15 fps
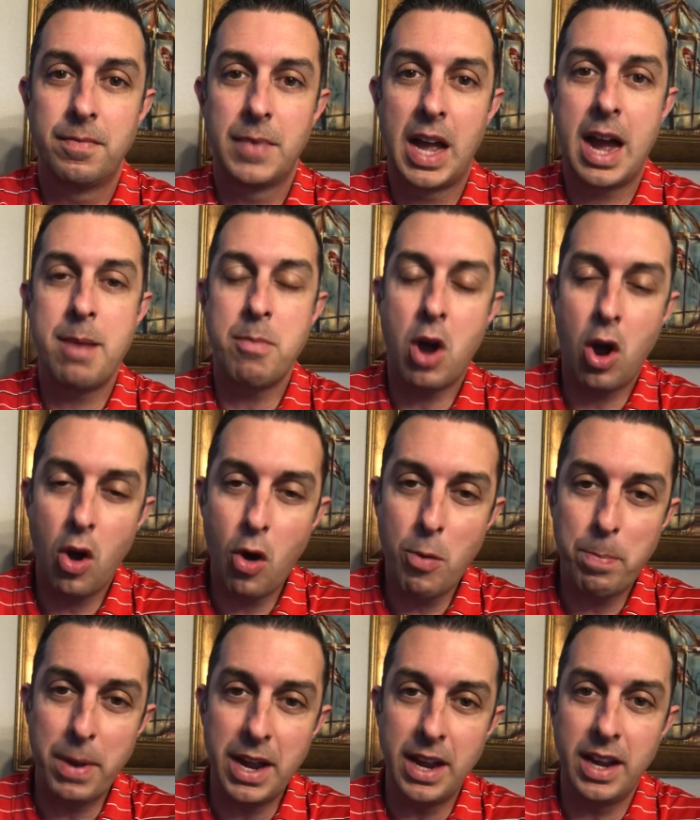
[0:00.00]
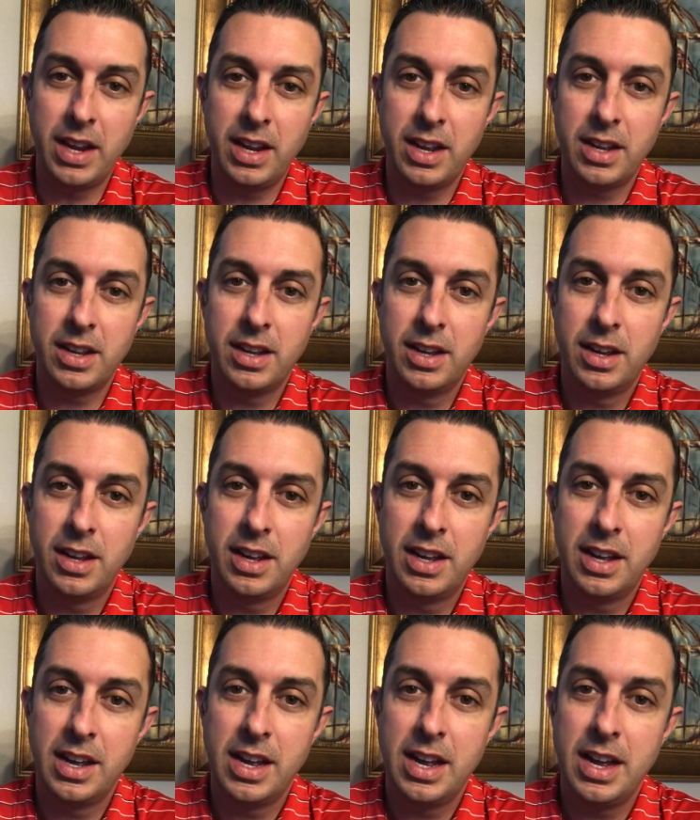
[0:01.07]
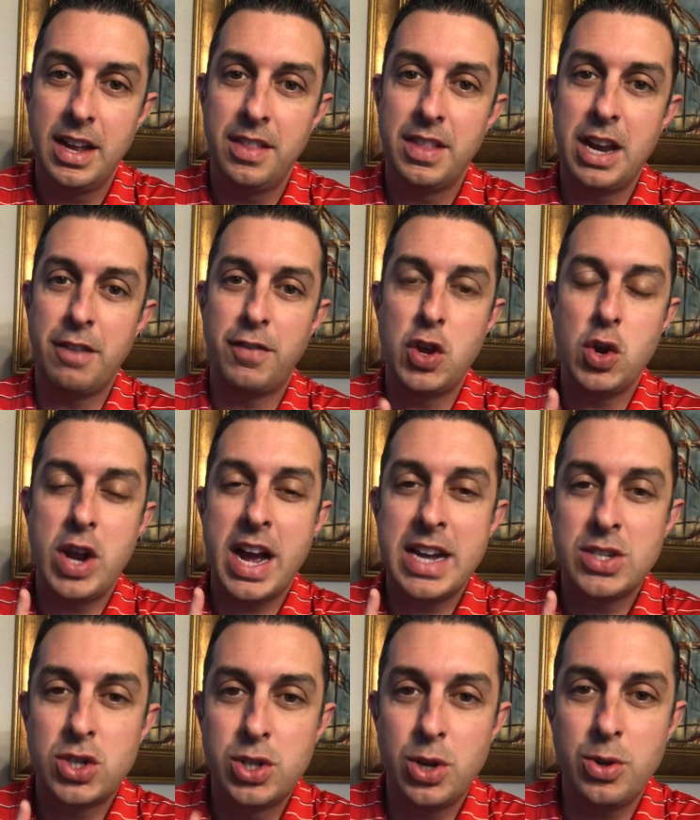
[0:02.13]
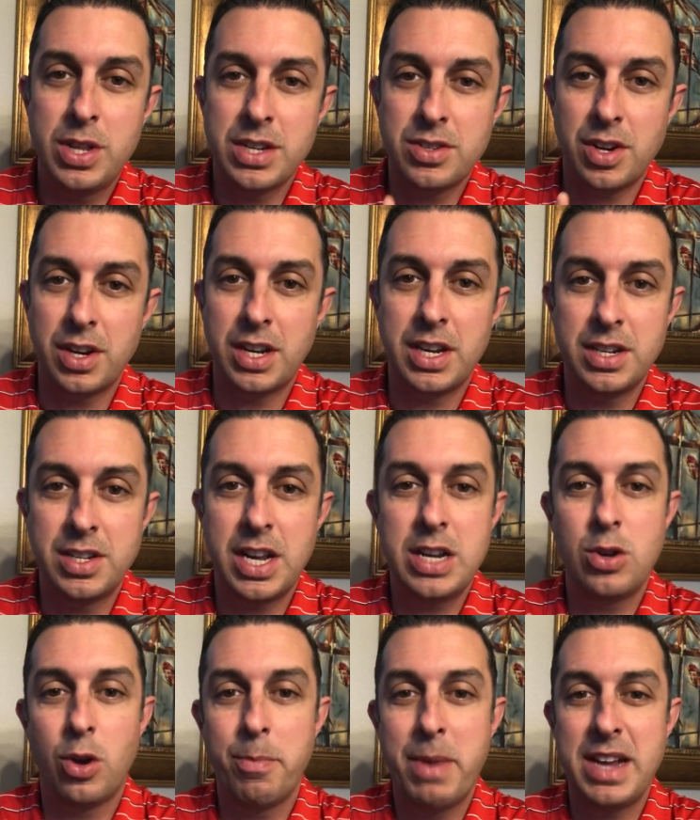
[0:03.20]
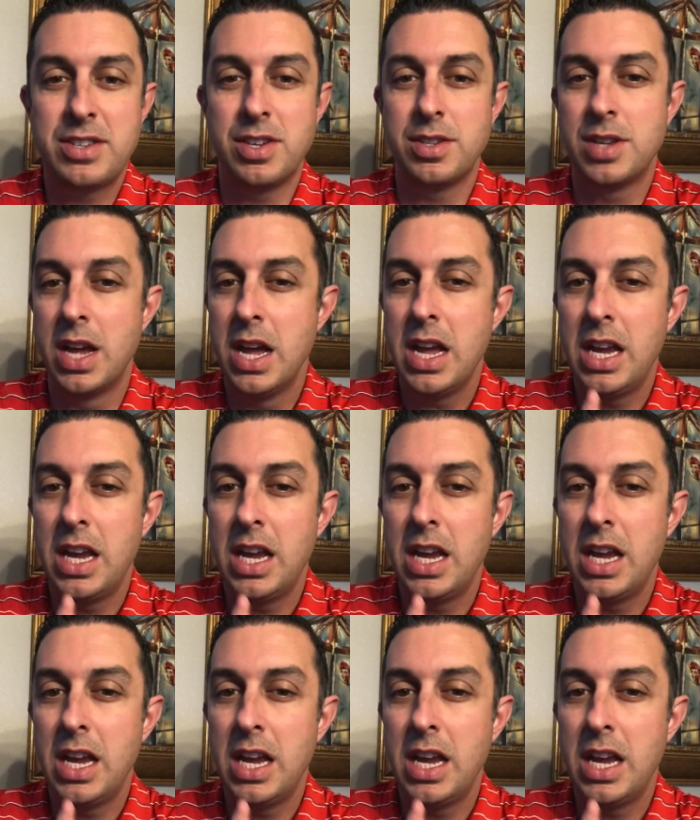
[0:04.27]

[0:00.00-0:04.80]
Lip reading: I'm hoping that if you guys do this on a continual basis,